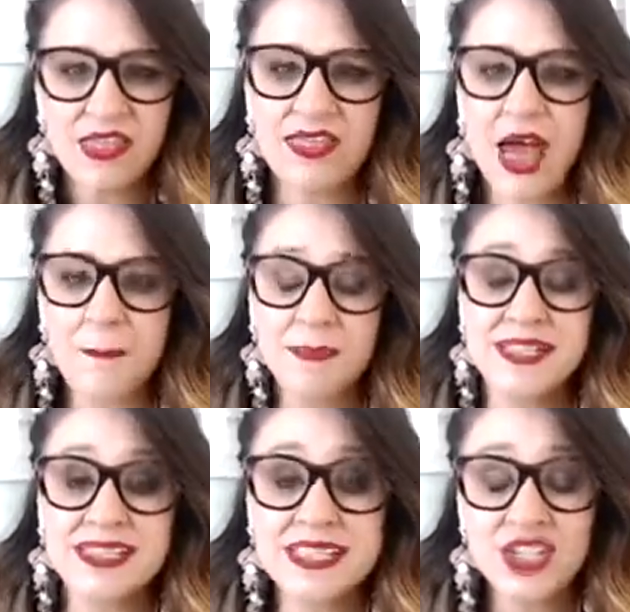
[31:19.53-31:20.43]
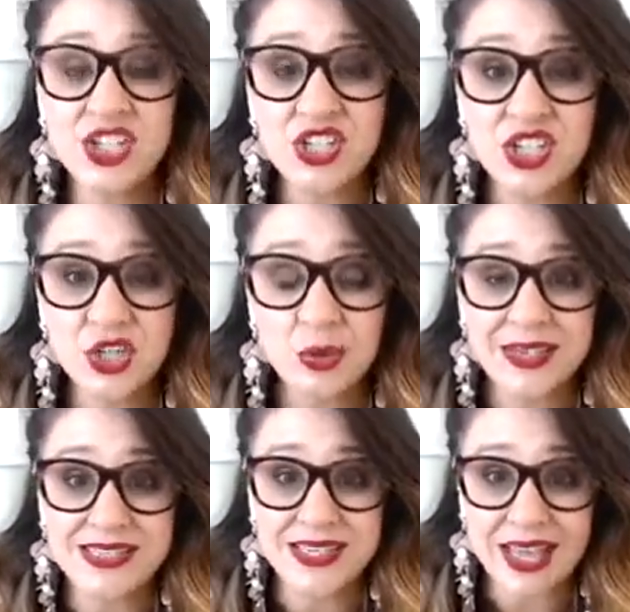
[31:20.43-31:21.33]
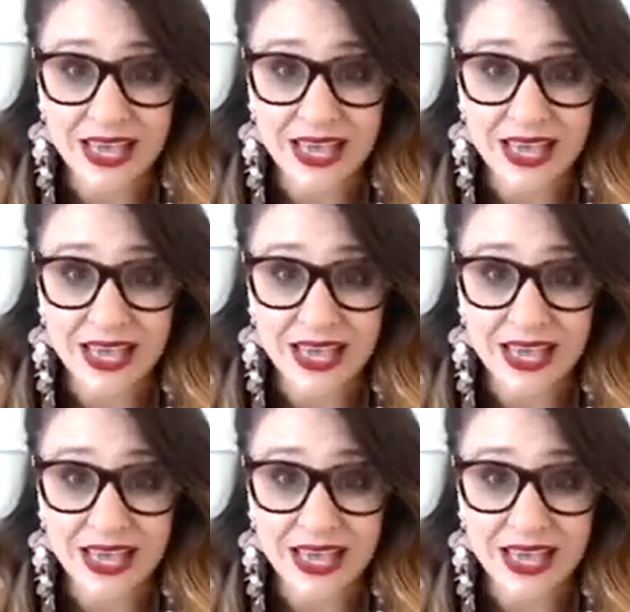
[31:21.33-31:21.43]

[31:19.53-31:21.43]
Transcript: that positions you as the